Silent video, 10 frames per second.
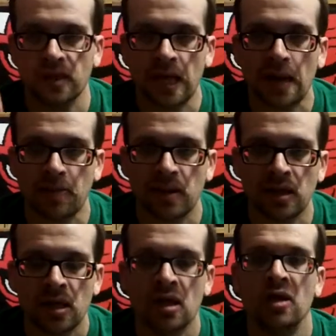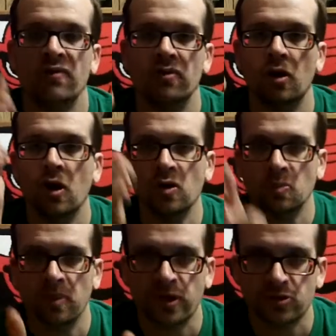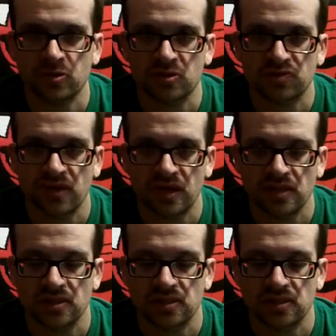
happy for all the Patriots fans.